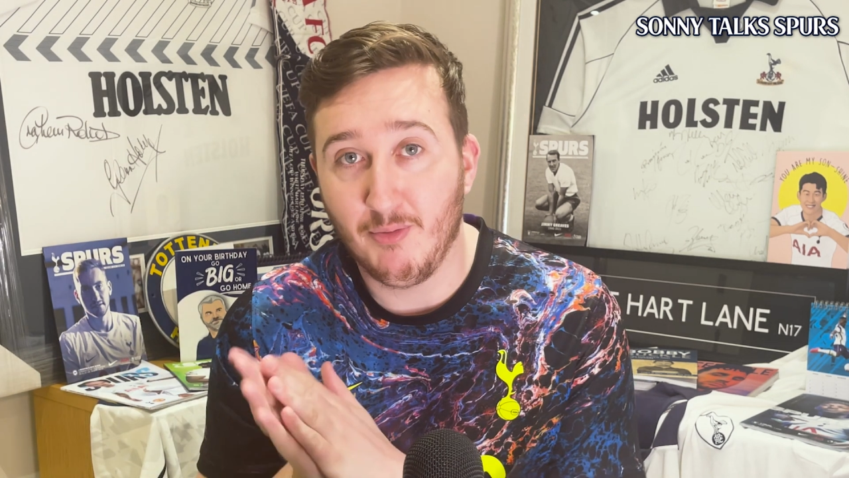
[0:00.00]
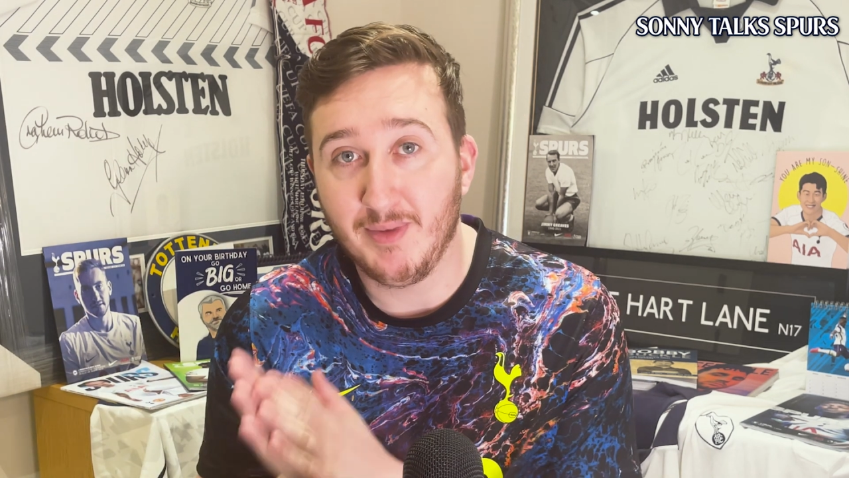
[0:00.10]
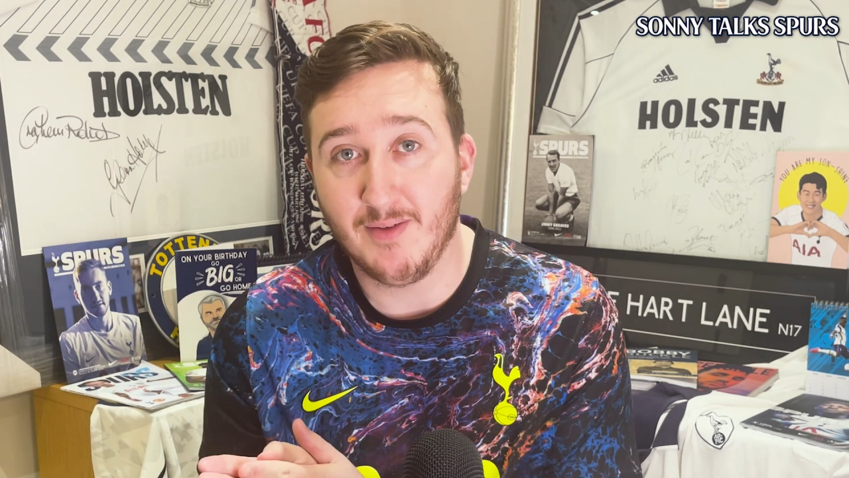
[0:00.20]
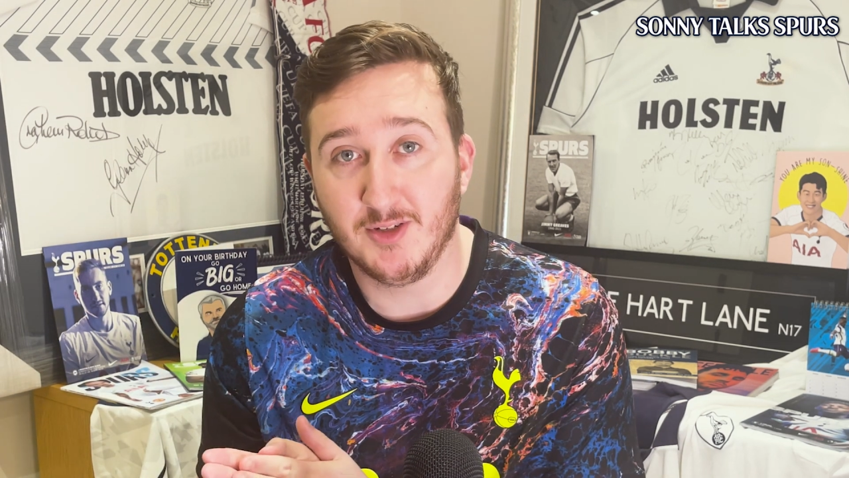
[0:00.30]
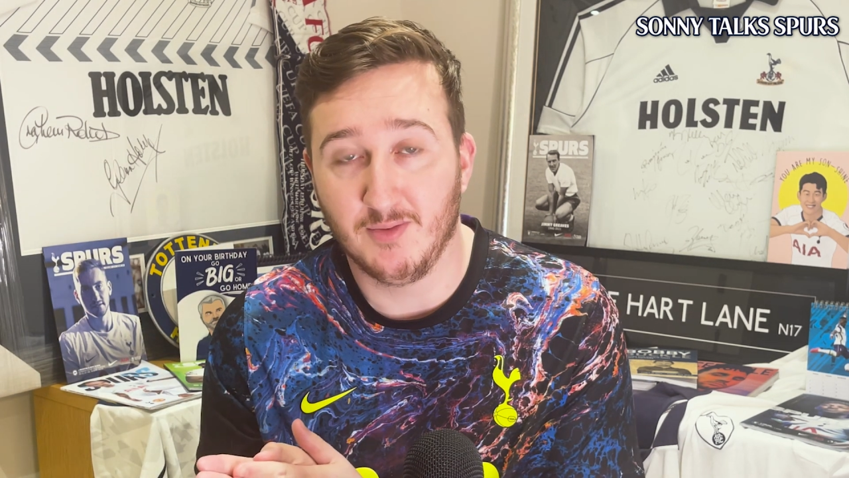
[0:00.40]
from
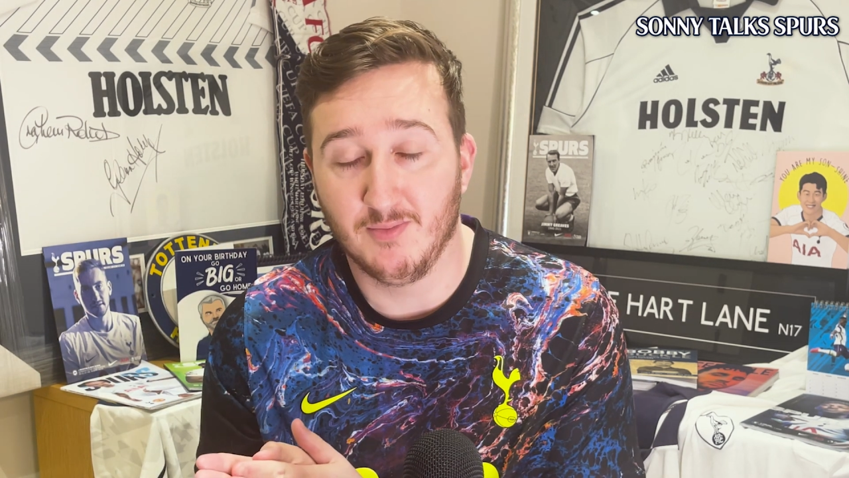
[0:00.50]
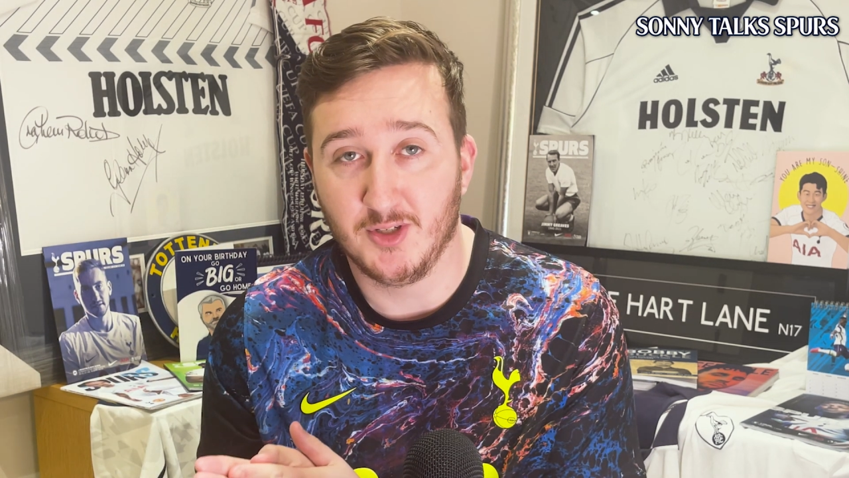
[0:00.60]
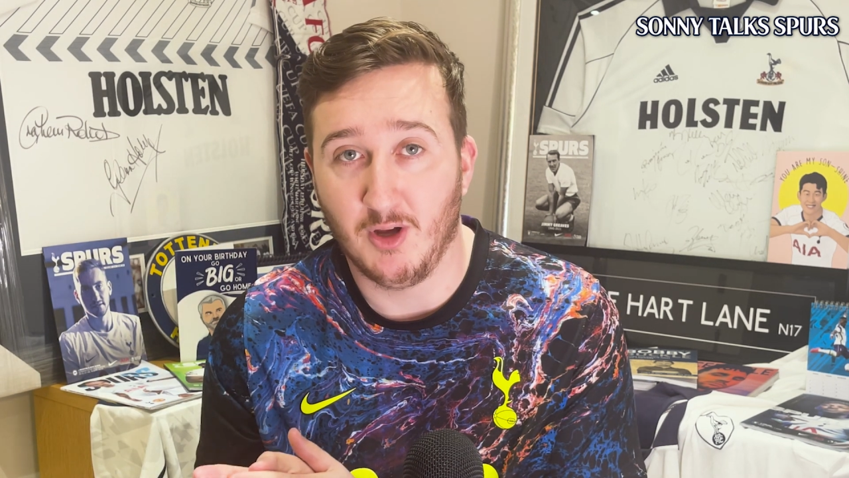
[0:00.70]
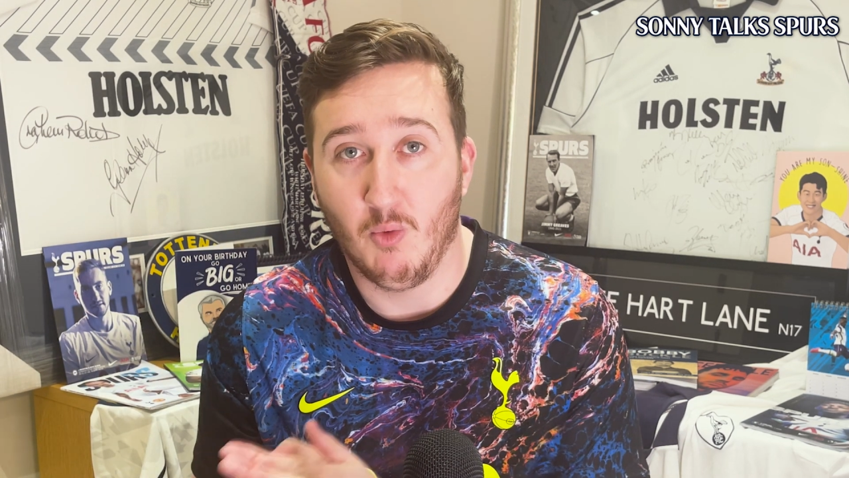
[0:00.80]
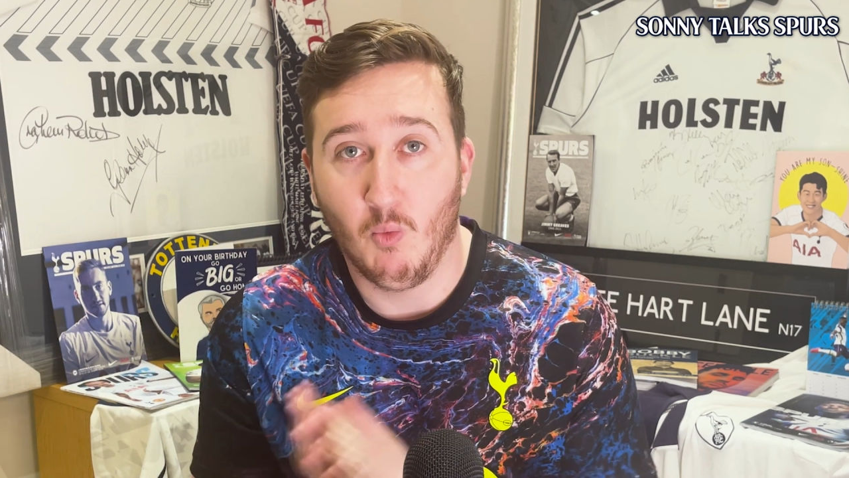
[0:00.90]
the Everton
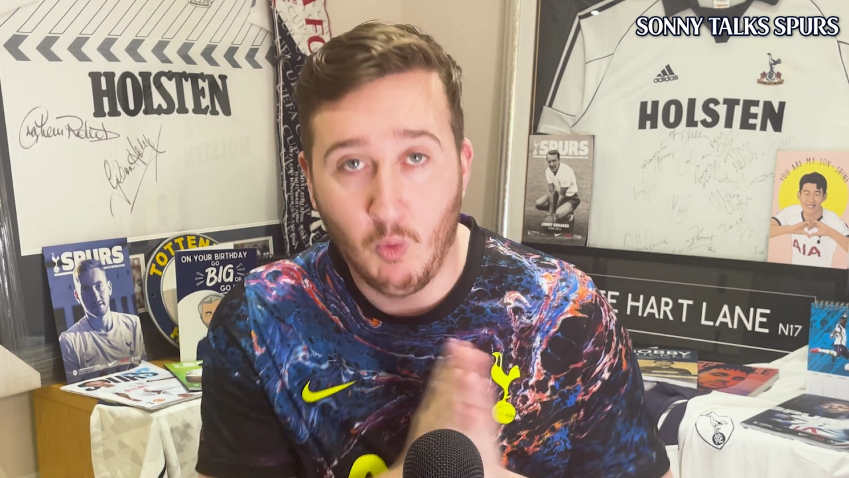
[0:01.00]
result,